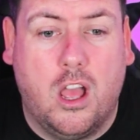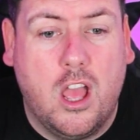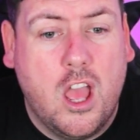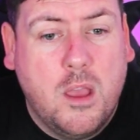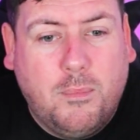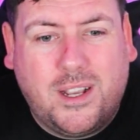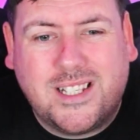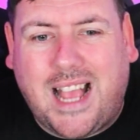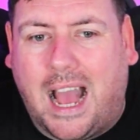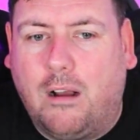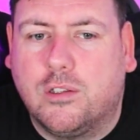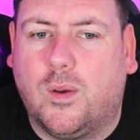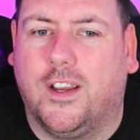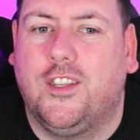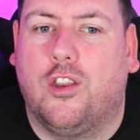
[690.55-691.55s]
Because how do I
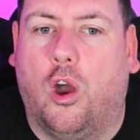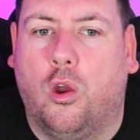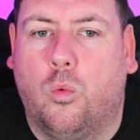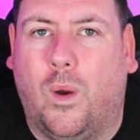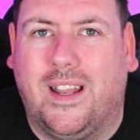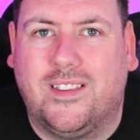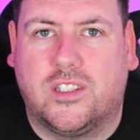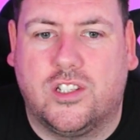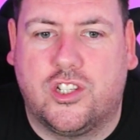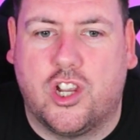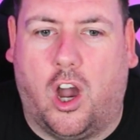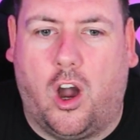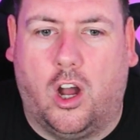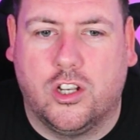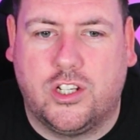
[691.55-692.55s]
know when to
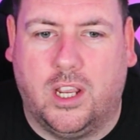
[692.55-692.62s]
charge it?